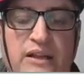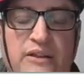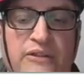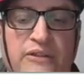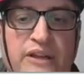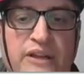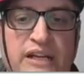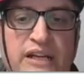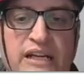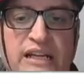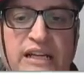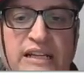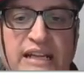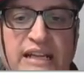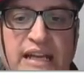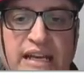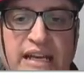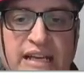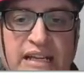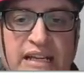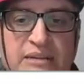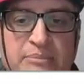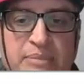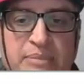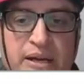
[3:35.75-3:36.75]
the
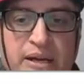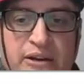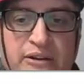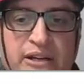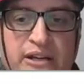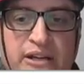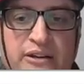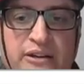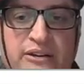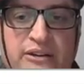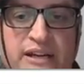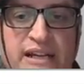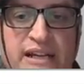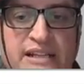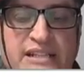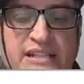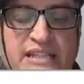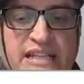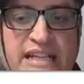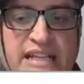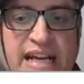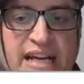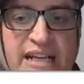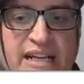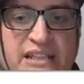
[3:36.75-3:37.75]
kinetic barrier
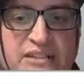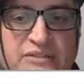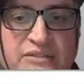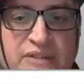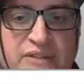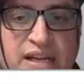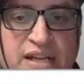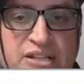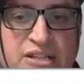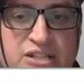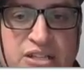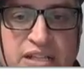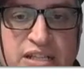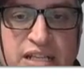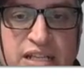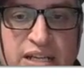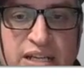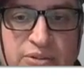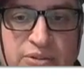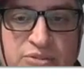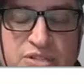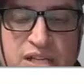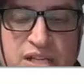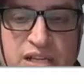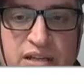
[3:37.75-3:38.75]
is the activation
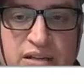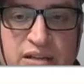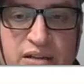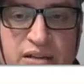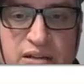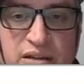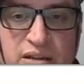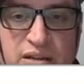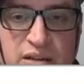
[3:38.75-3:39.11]
energy.